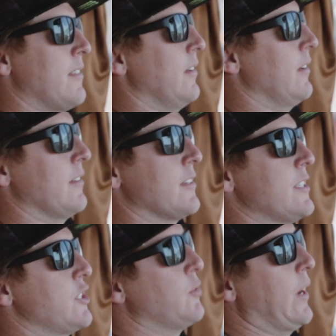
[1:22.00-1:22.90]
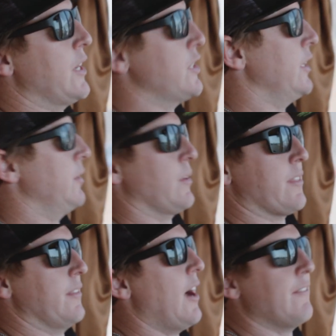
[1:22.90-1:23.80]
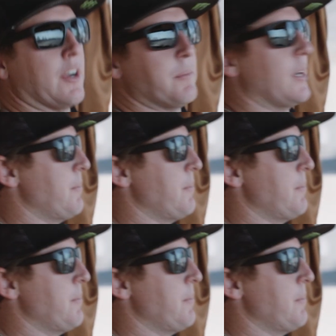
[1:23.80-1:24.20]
the situation with not very many